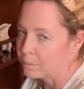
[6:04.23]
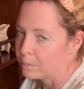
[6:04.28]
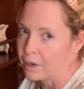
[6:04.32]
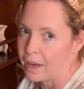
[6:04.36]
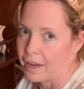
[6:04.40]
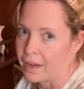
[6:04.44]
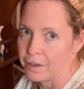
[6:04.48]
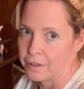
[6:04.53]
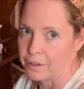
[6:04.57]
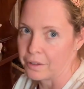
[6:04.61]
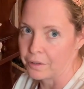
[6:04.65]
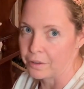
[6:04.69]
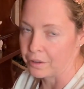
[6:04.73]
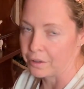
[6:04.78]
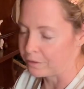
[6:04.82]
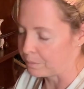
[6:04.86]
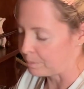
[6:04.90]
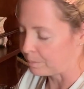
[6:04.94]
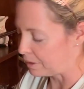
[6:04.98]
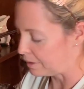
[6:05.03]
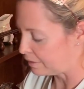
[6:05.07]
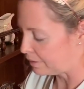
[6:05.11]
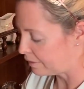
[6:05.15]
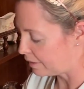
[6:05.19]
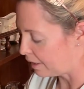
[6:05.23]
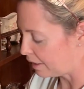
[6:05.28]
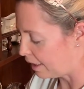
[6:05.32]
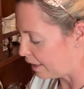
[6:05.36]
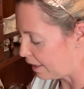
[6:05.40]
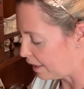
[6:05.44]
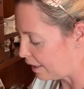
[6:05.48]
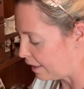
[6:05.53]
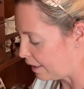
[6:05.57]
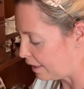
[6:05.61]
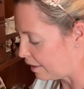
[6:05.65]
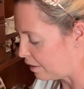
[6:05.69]
prior to Christmas,
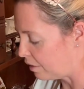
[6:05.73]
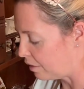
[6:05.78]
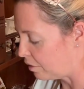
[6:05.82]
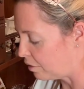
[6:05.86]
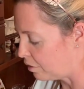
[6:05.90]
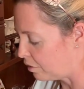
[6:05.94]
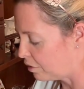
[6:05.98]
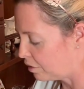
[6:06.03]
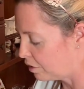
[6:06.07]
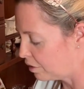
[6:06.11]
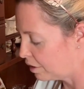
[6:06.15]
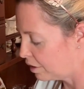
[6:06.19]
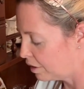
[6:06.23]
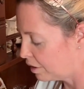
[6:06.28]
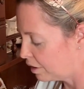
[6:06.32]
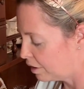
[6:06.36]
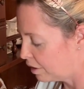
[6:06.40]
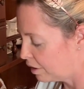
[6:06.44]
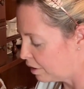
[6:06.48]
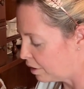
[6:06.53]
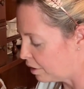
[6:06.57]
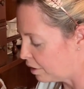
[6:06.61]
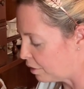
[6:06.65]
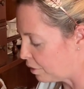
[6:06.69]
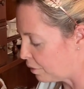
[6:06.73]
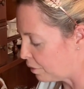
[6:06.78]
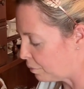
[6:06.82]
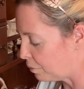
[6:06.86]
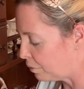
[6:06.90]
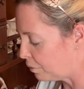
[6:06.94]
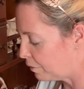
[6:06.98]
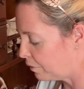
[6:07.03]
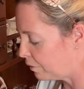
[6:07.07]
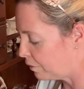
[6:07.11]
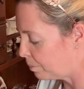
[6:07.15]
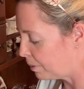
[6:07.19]
and, you know,
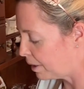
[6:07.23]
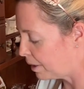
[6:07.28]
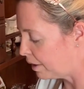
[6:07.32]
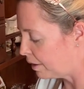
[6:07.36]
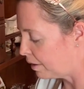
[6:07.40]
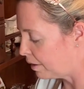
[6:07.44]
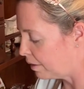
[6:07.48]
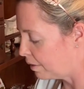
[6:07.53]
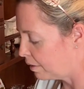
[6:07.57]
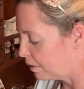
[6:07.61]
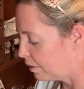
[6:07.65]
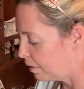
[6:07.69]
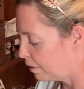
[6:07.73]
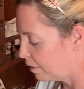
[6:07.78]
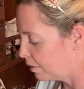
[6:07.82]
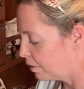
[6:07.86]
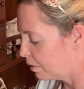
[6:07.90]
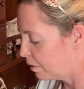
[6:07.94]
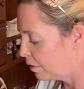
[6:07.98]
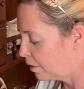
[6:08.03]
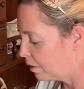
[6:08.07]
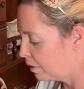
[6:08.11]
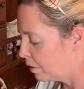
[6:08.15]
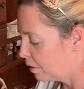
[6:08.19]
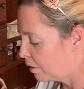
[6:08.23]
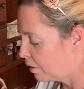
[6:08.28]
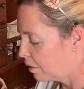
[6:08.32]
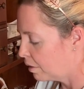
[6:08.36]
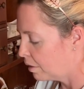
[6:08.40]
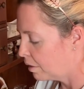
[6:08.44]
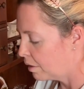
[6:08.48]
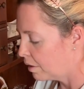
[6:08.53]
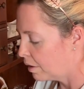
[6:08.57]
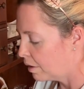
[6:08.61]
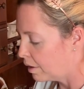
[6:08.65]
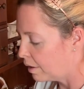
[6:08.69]
spent
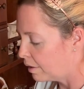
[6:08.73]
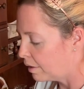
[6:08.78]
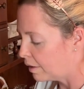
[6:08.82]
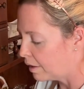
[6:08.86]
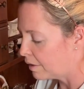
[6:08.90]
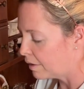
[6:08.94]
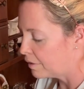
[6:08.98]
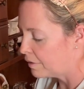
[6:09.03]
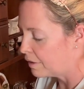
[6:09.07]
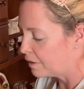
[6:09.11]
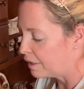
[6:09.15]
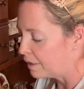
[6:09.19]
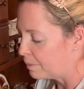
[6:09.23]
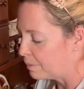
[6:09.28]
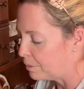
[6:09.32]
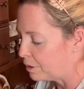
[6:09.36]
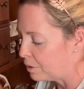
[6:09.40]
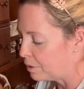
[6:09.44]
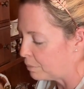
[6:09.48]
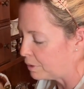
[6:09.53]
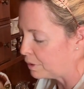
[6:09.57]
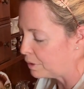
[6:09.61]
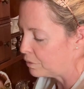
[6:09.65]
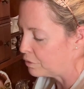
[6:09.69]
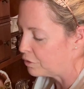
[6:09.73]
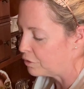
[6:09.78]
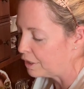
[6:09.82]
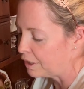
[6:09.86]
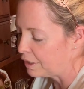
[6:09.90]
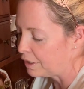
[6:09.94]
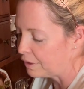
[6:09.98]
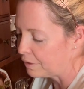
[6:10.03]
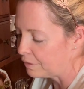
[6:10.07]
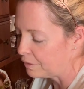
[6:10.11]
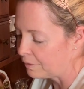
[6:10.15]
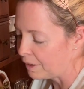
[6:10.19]
a lot of time in a
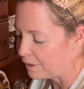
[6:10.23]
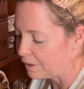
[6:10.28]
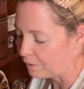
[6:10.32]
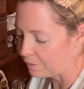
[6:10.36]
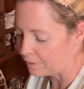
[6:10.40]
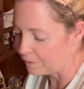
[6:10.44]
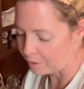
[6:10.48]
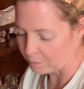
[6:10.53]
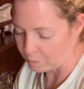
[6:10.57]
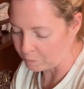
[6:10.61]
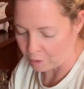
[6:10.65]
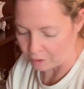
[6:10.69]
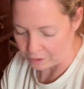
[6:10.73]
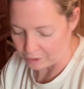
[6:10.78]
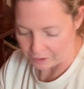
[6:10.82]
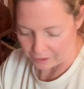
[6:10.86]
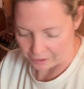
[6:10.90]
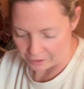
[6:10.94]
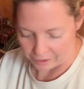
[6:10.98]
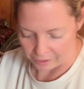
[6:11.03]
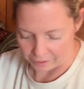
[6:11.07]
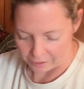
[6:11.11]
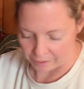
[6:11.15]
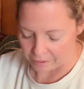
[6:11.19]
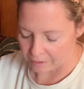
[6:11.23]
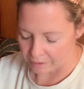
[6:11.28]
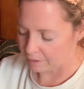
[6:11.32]
wheelchair rather than walking.